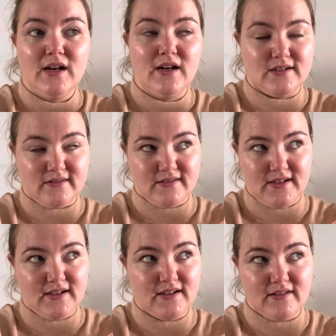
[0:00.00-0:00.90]
I don't
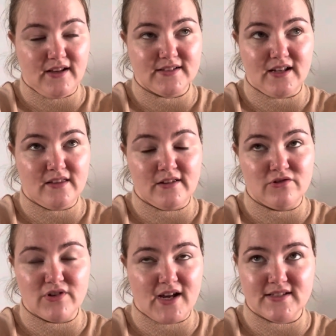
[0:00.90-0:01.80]
think, unless anything
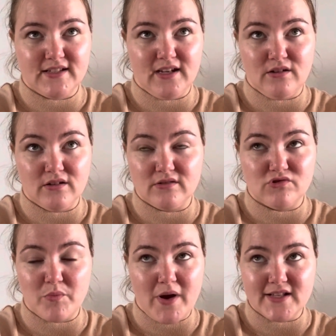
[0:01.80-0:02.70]
drastic or
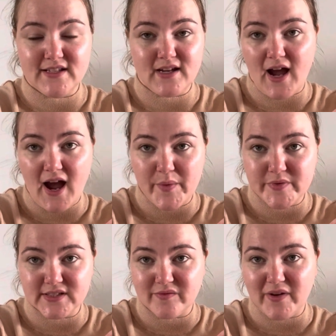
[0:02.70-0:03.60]
dramatic
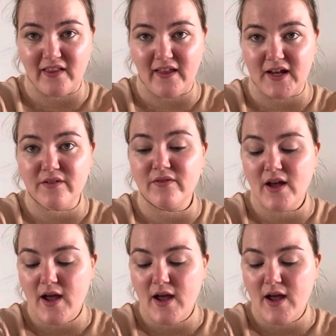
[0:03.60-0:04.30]
happens in my life.